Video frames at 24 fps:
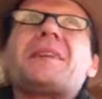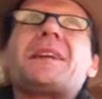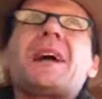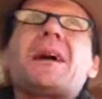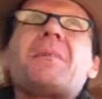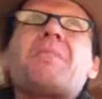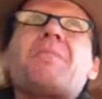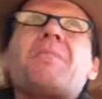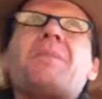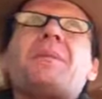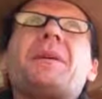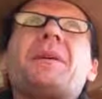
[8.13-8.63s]
the
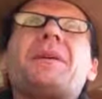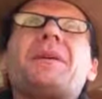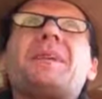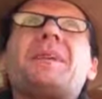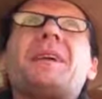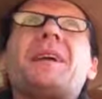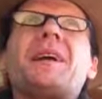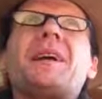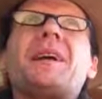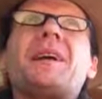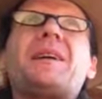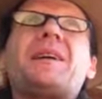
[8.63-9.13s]
app and
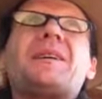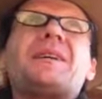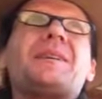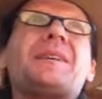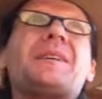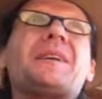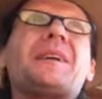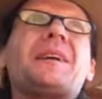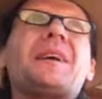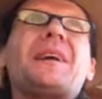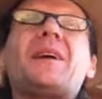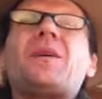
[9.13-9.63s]
uh,
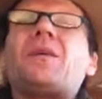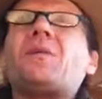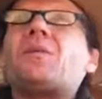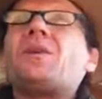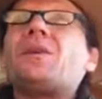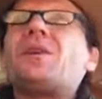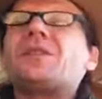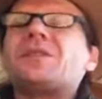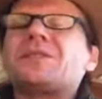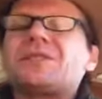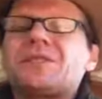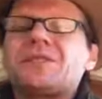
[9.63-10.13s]
how it
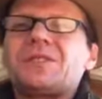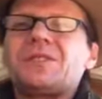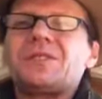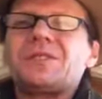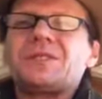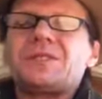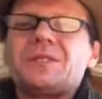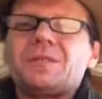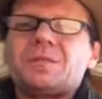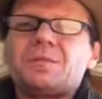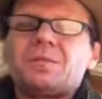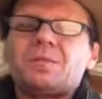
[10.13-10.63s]
works.
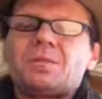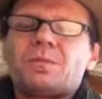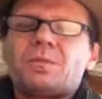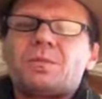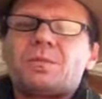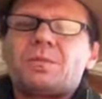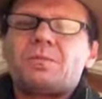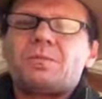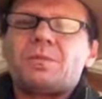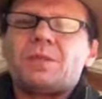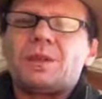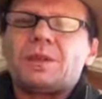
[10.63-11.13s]

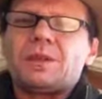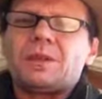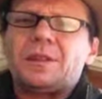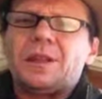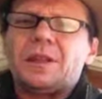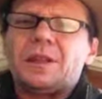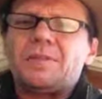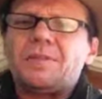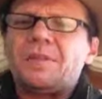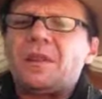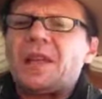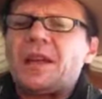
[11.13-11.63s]

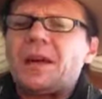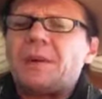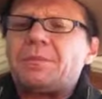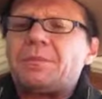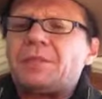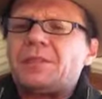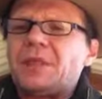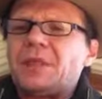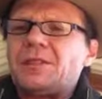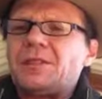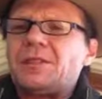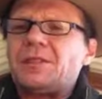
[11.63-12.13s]
Well, um, the app
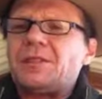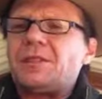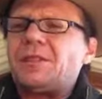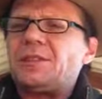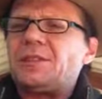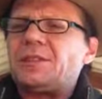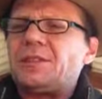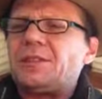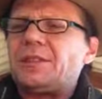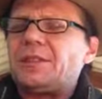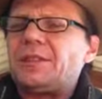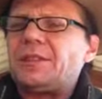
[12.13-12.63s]
is actually
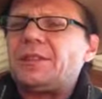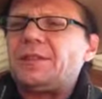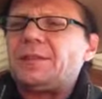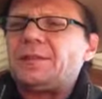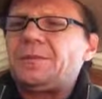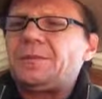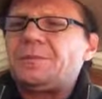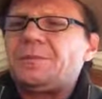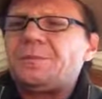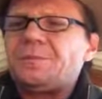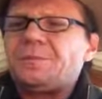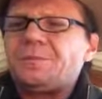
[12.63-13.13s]
designed
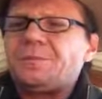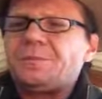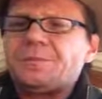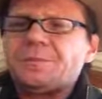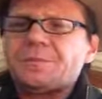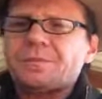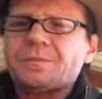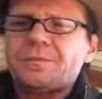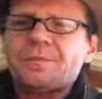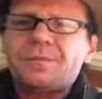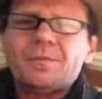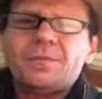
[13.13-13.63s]

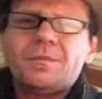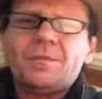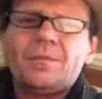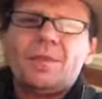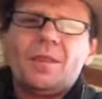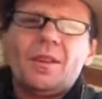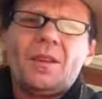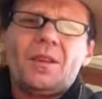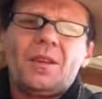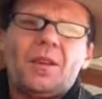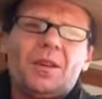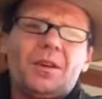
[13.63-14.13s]

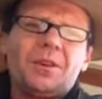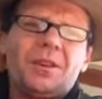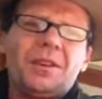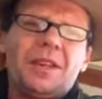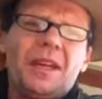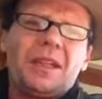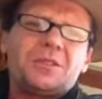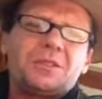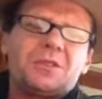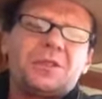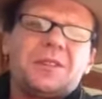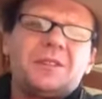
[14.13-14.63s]
on
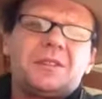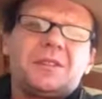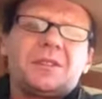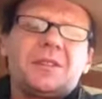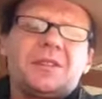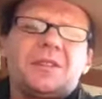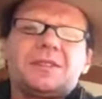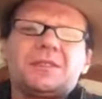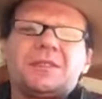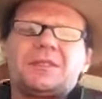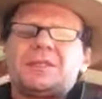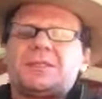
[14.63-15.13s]
natural
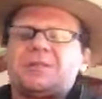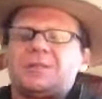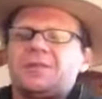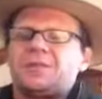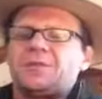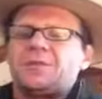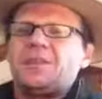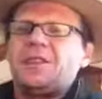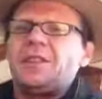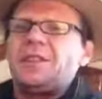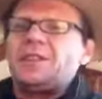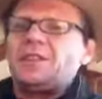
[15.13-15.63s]
instincts of the
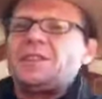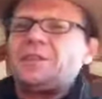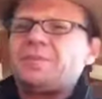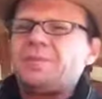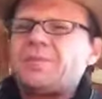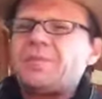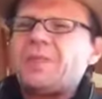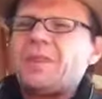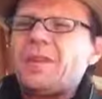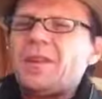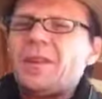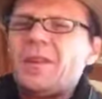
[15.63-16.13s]
fish.
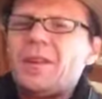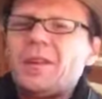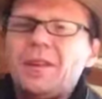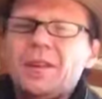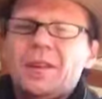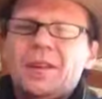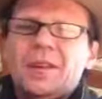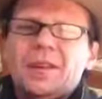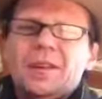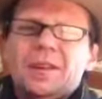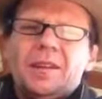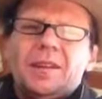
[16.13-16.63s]

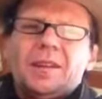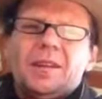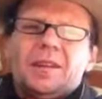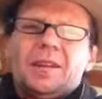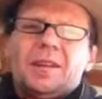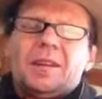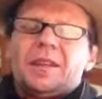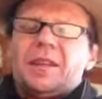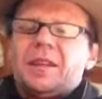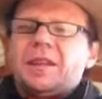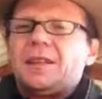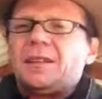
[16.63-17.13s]

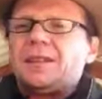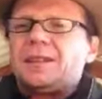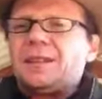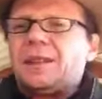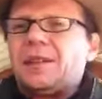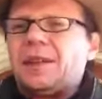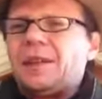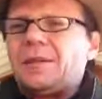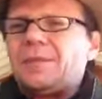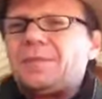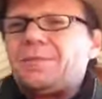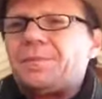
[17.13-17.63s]
And
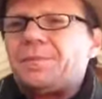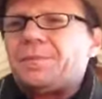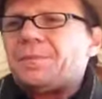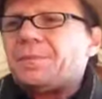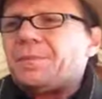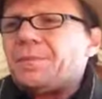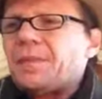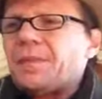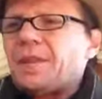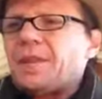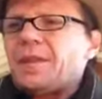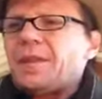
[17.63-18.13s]
um,
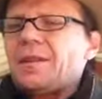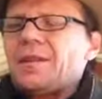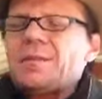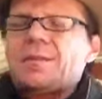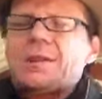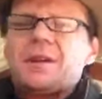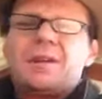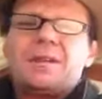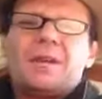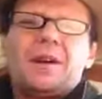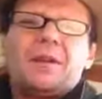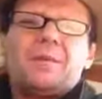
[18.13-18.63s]

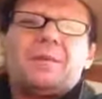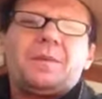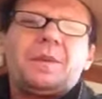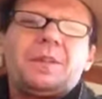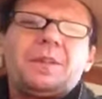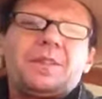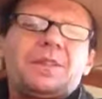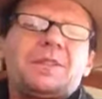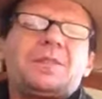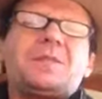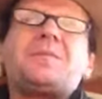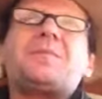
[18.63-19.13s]
when you're out
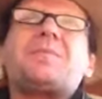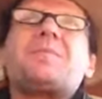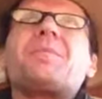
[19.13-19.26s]
fishing,